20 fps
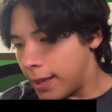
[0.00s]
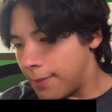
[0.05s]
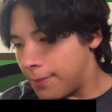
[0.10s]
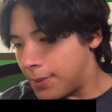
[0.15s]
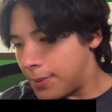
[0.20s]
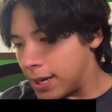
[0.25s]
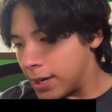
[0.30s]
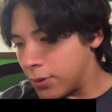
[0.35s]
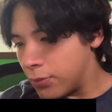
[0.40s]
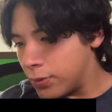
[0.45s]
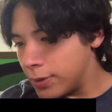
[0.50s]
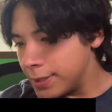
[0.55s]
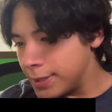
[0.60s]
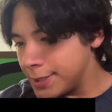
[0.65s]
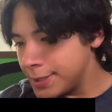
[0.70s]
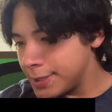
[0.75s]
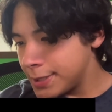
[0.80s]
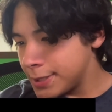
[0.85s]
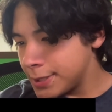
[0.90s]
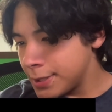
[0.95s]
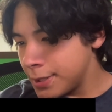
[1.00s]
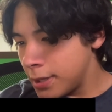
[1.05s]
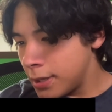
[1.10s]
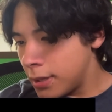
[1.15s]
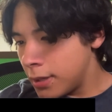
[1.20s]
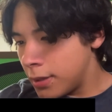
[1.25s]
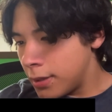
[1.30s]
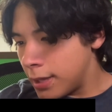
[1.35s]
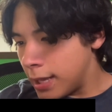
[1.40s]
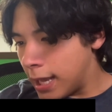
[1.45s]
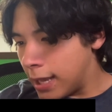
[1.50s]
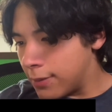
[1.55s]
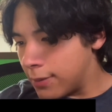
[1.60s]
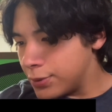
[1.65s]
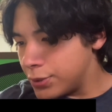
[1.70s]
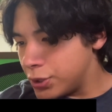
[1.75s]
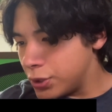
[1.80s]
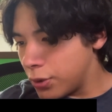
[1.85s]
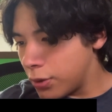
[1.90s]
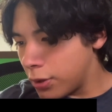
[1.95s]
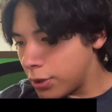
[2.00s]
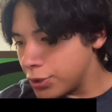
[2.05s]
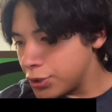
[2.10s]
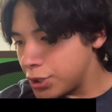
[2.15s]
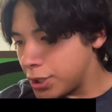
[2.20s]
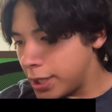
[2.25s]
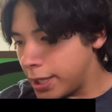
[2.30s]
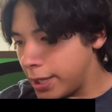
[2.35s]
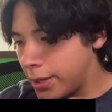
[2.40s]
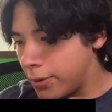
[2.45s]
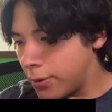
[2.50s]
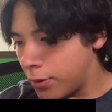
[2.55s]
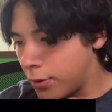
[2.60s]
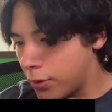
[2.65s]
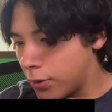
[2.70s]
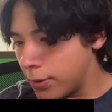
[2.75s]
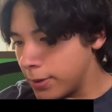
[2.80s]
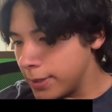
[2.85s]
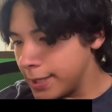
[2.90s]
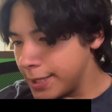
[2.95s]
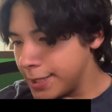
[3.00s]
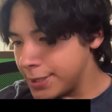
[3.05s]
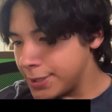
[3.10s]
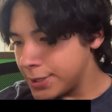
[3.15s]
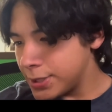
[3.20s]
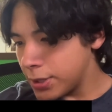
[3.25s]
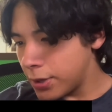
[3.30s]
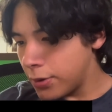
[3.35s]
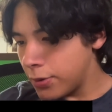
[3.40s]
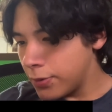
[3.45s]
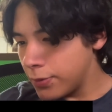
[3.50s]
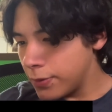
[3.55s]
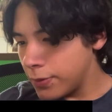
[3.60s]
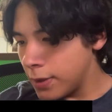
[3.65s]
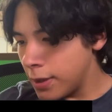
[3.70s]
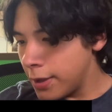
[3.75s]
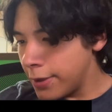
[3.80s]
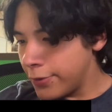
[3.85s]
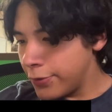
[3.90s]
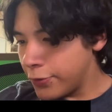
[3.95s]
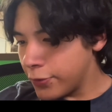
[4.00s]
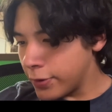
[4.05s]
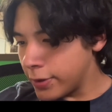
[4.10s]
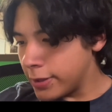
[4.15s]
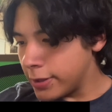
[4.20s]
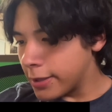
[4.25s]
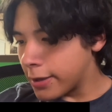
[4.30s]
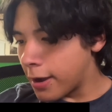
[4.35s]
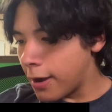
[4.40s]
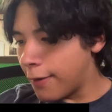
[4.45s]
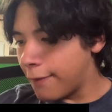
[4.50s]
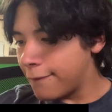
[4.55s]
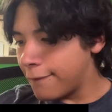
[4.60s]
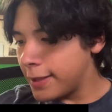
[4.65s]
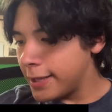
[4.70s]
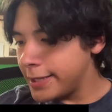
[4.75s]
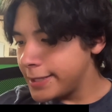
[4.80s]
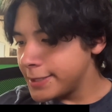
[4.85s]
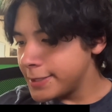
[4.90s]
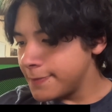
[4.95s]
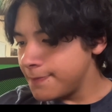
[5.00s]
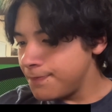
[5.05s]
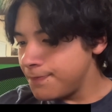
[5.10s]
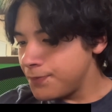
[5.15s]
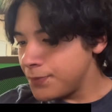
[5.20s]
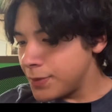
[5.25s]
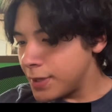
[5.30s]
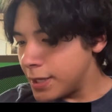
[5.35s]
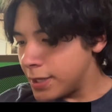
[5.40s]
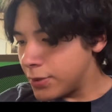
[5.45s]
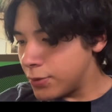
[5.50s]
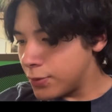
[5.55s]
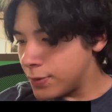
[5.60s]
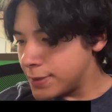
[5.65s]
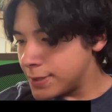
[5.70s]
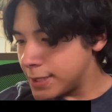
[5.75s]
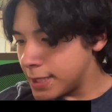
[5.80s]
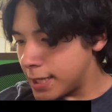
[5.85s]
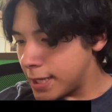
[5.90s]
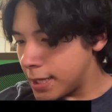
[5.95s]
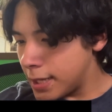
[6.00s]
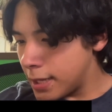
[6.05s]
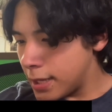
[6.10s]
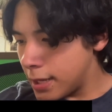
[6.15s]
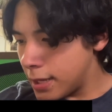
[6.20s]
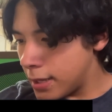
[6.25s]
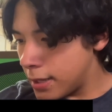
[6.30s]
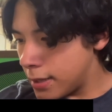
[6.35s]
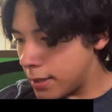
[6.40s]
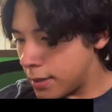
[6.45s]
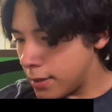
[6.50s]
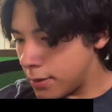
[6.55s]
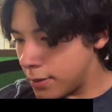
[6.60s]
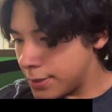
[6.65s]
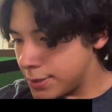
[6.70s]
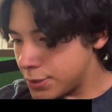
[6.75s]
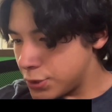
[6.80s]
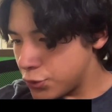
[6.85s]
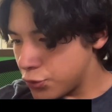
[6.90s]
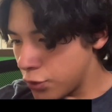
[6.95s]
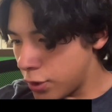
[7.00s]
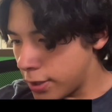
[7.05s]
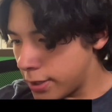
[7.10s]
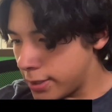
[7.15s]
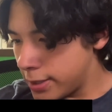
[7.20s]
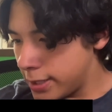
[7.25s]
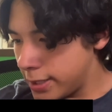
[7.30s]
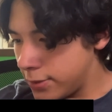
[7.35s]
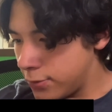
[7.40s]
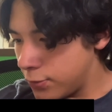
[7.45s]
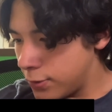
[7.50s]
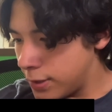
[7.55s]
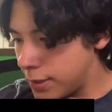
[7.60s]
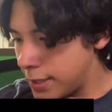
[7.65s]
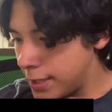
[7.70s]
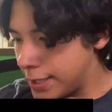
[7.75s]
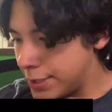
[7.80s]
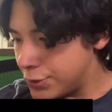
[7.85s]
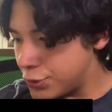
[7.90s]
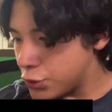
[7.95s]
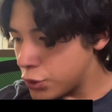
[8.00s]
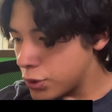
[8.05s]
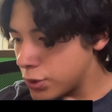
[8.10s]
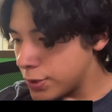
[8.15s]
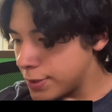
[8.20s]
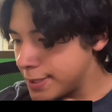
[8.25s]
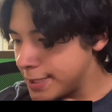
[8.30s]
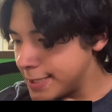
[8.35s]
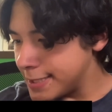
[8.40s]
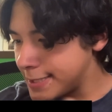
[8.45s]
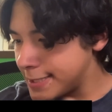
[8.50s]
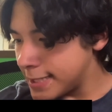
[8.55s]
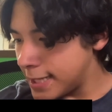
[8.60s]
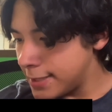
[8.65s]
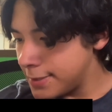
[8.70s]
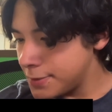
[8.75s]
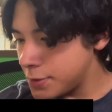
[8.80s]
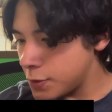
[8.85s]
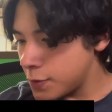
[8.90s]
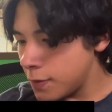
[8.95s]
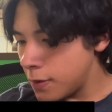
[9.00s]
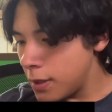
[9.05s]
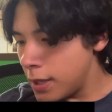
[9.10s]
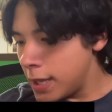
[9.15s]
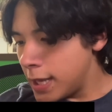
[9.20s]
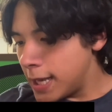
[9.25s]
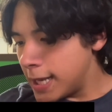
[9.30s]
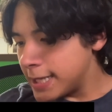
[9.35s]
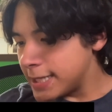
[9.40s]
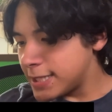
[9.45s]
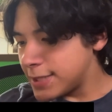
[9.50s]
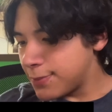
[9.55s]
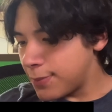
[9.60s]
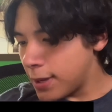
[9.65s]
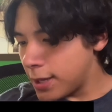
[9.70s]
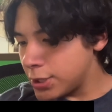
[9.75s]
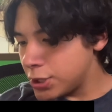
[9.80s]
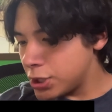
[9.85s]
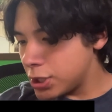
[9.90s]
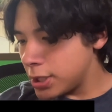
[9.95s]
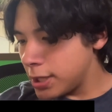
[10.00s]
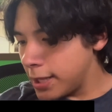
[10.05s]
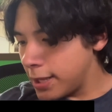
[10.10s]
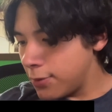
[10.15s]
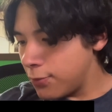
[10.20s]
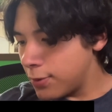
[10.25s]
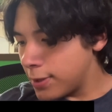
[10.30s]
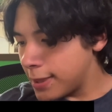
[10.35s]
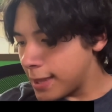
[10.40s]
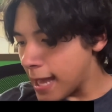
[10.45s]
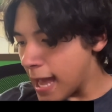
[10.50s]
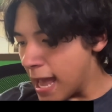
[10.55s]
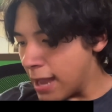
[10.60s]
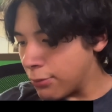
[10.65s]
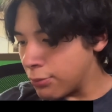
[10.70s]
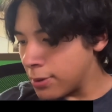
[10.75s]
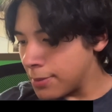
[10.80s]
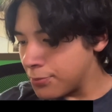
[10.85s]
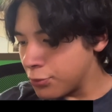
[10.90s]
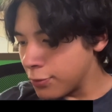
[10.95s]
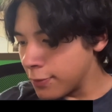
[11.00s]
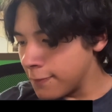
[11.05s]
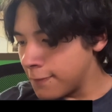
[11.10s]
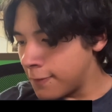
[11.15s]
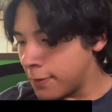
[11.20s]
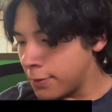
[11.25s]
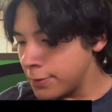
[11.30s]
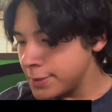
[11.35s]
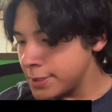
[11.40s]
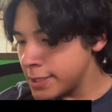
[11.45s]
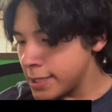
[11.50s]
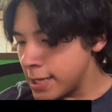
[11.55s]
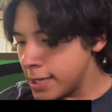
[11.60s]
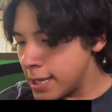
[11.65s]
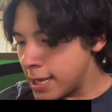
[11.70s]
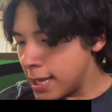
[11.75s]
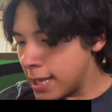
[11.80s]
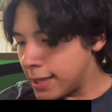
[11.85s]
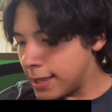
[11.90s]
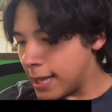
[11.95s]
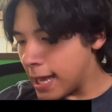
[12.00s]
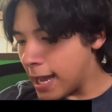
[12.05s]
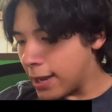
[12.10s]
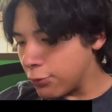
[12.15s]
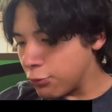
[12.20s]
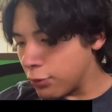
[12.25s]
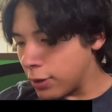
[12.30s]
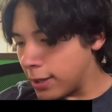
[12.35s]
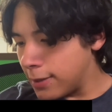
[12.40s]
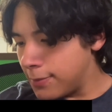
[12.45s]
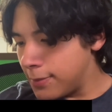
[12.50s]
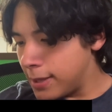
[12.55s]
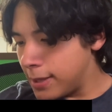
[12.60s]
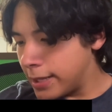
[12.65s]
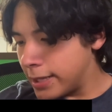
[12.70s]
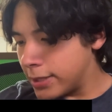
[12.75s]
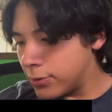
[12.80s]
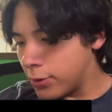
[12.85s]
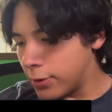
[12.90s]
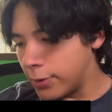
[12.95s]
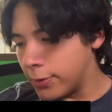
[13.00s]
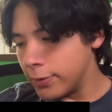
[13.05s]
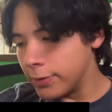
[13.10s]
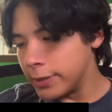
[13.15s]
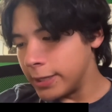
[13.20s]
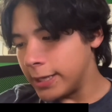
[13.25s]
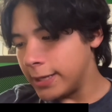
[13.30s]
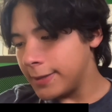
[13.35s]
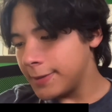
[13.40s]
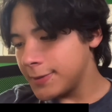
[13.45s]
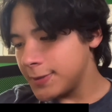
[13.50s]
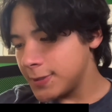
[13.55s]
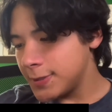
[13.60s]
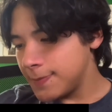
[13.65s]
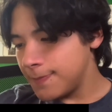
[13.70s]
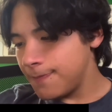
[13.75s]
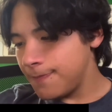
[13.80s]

empire was able to largely hold its own during the conflict, it was struggling with internal dissent, especially with the Arab Revolt and the Arabian holdings.